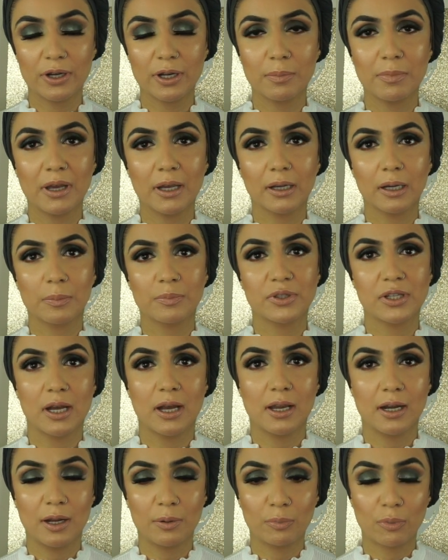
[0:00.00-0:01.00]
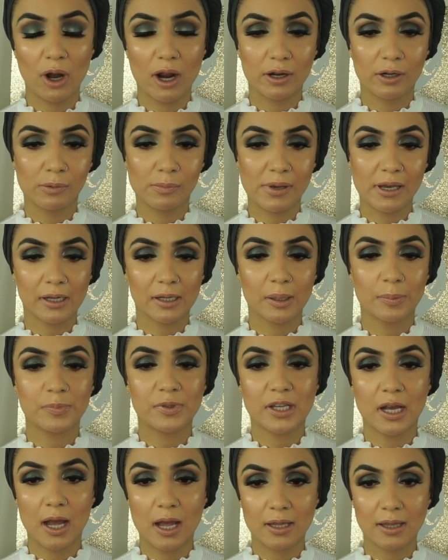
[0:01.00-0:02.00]
makeup done and bridal
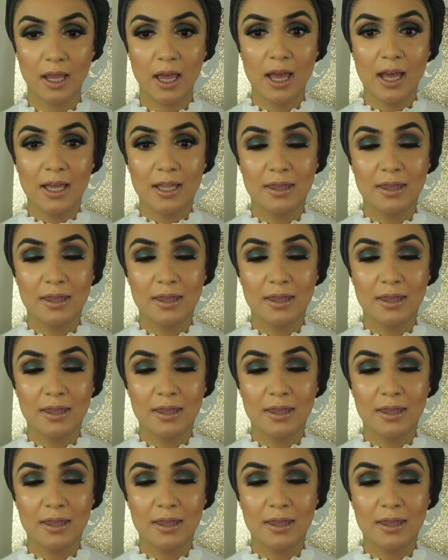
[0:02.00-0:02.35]
makeup done,